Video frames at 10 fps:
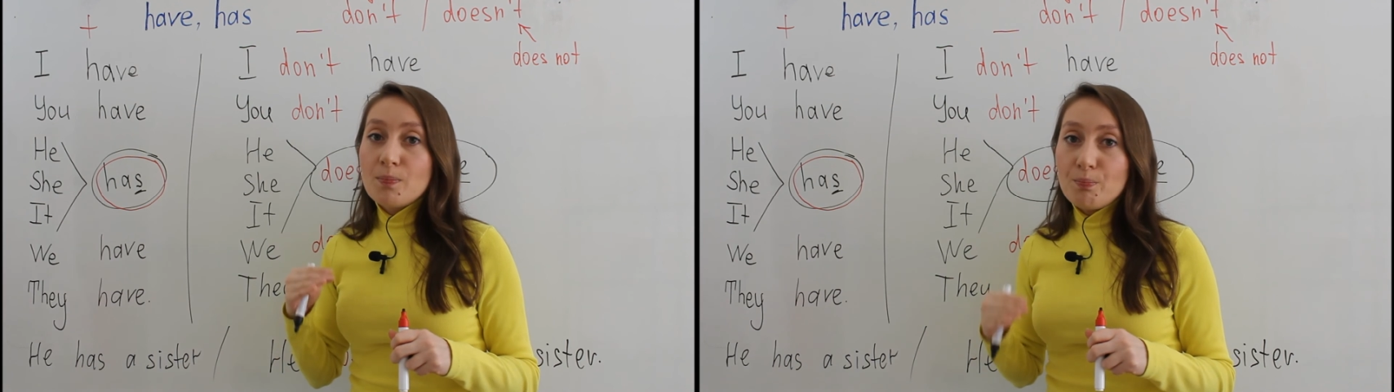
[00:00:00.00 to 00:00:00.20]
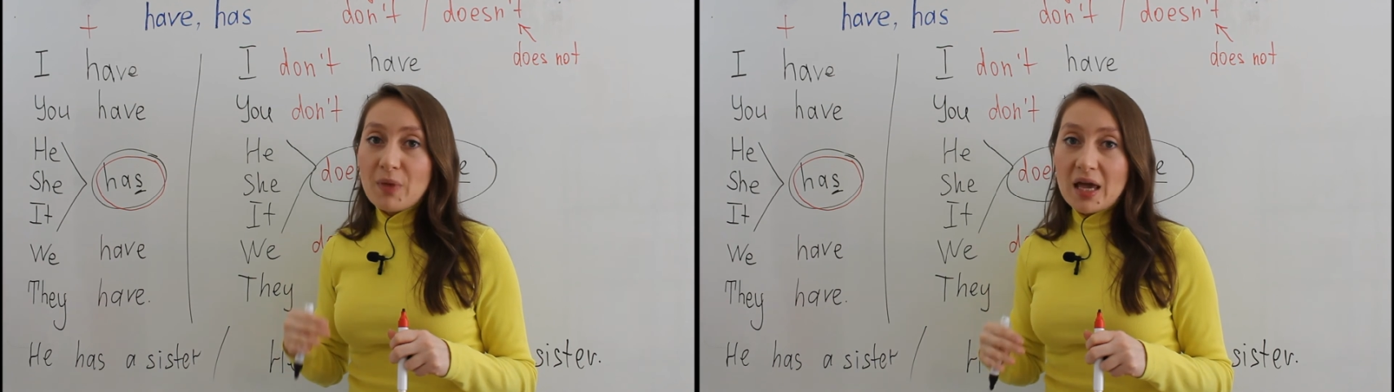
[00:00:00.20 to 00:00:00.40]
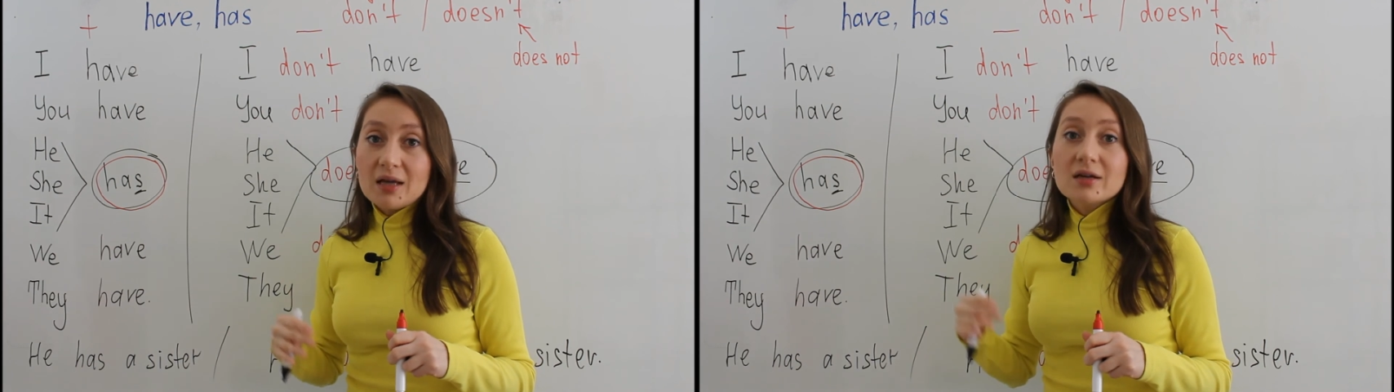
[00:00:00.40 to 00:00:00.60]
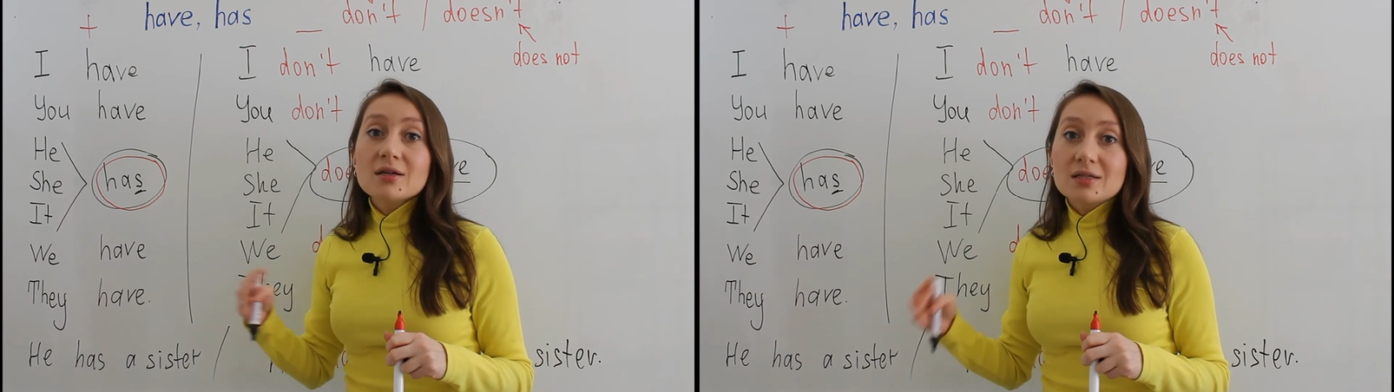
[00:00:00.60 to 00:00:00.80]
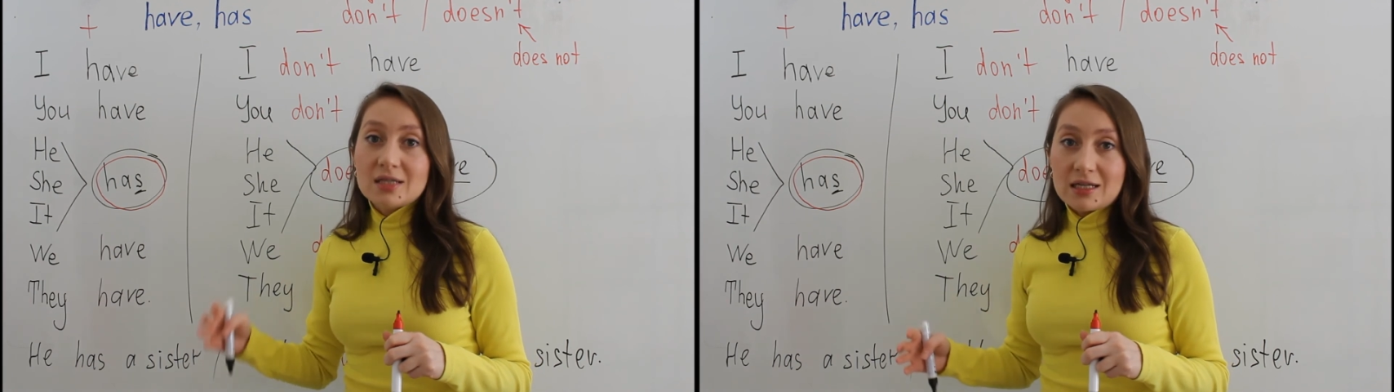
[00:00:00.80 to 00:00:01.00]
Make
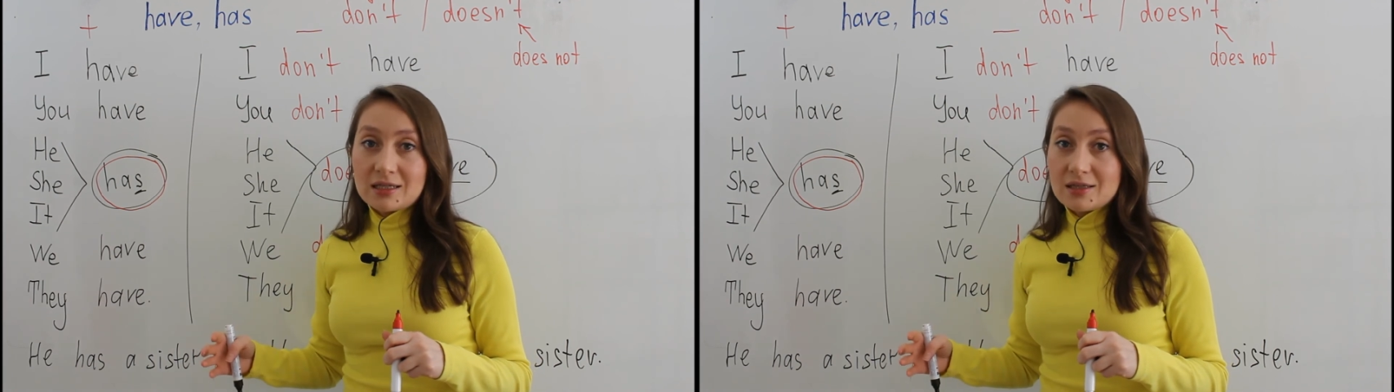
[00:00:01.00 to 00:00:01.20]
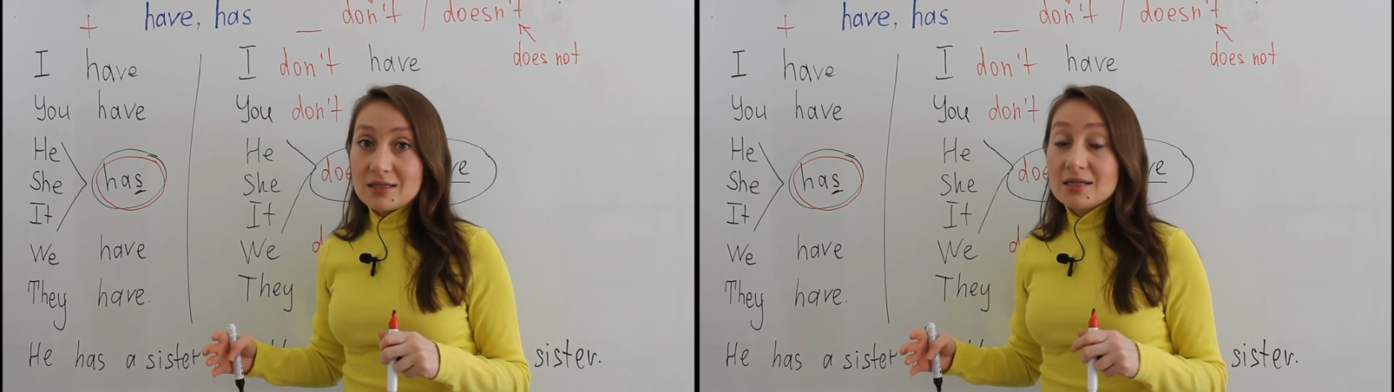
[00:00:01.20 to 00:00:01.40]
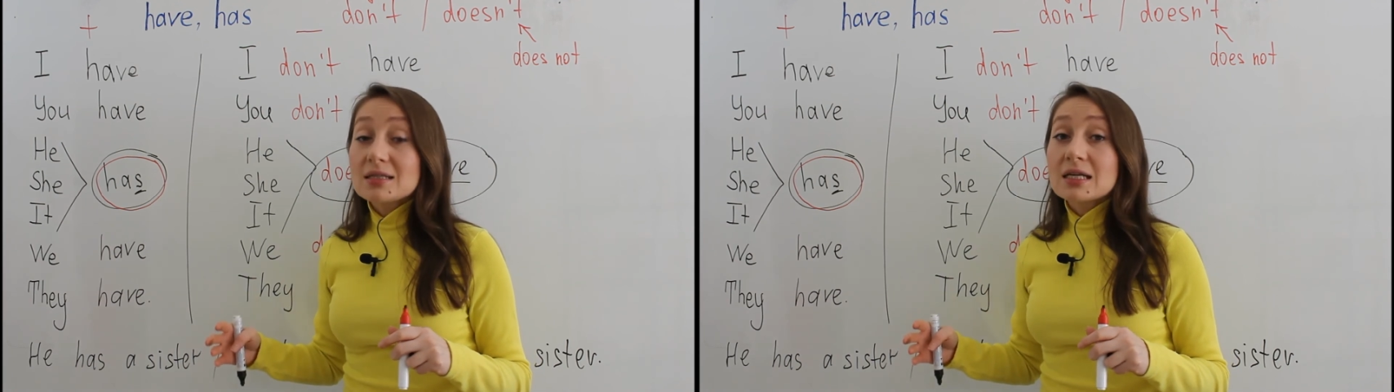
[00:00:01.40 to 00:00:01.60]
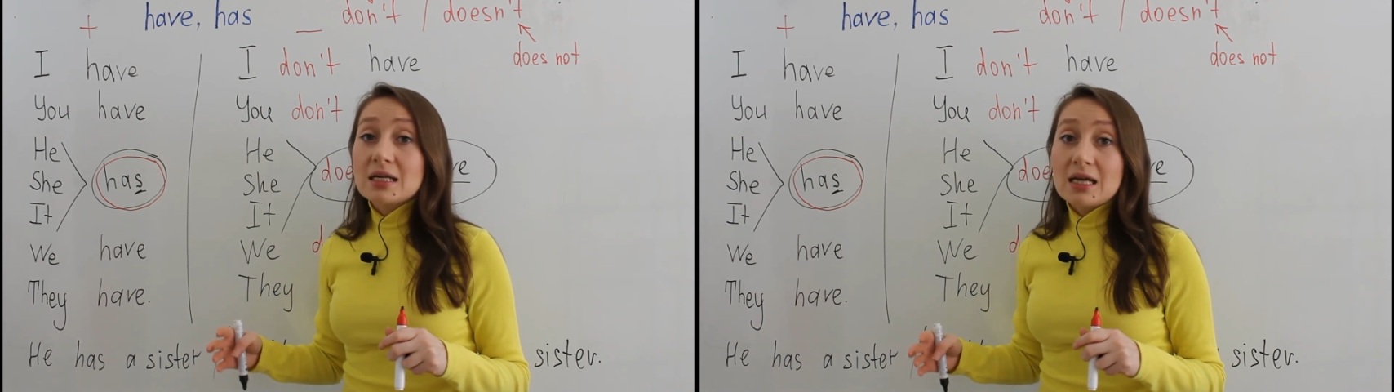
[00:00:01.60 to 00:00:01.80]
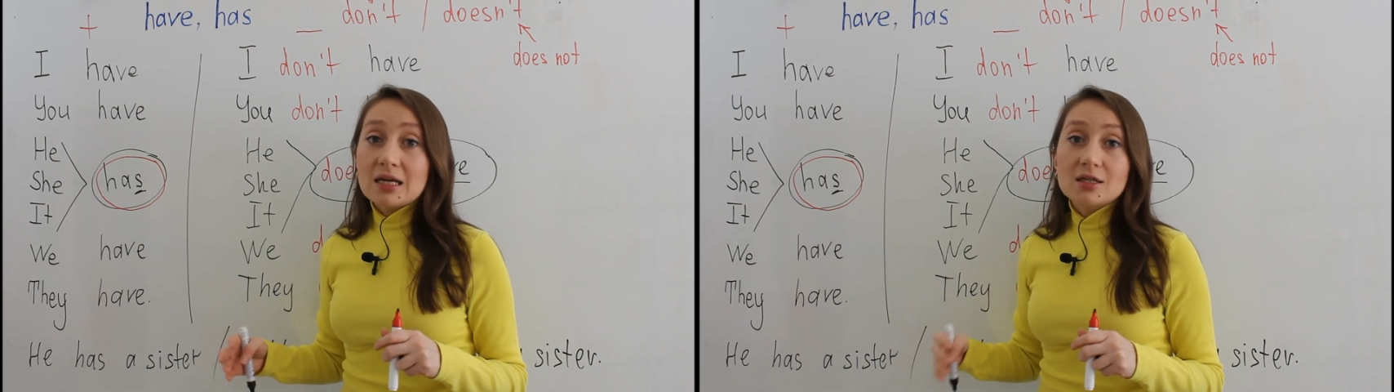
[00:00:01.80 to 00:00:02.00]
sentences
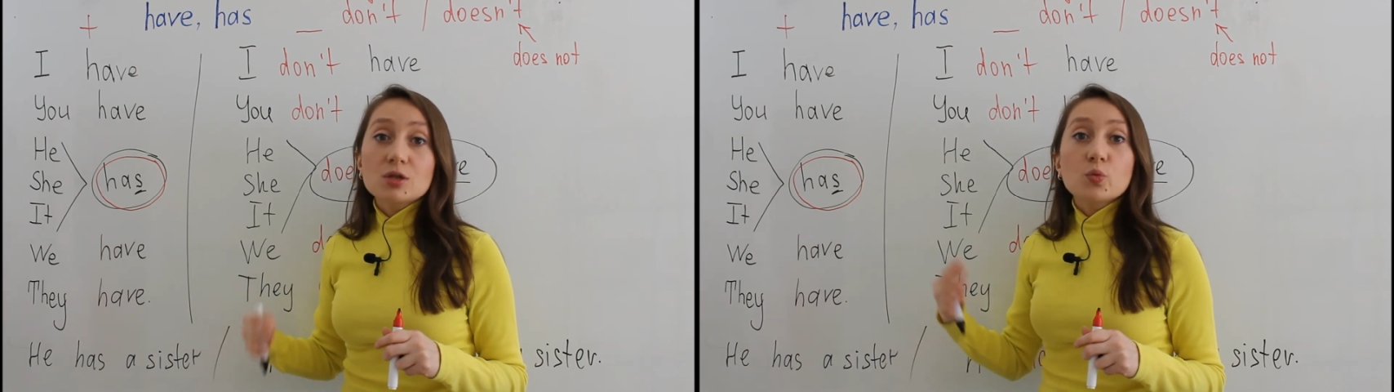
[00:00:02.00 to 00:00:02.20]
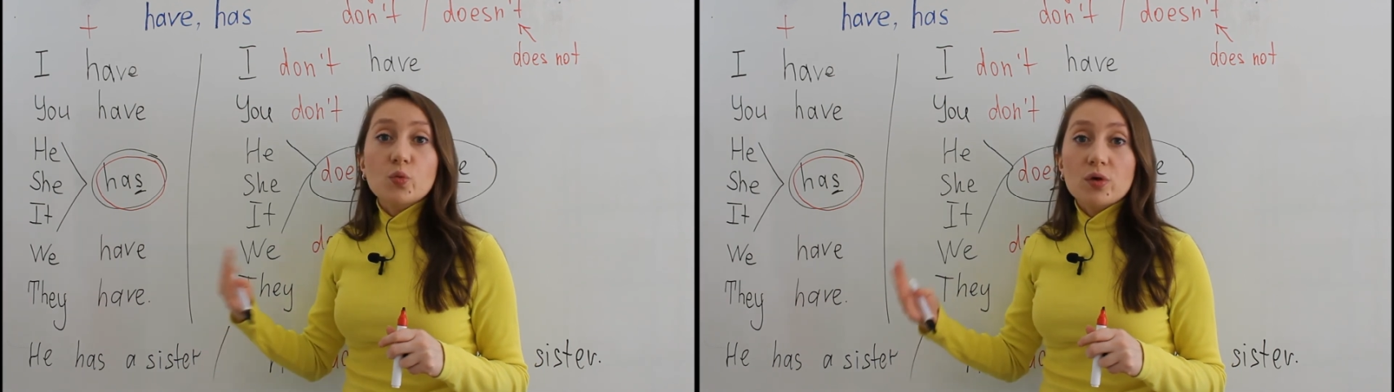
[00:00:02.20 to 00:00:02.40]
connected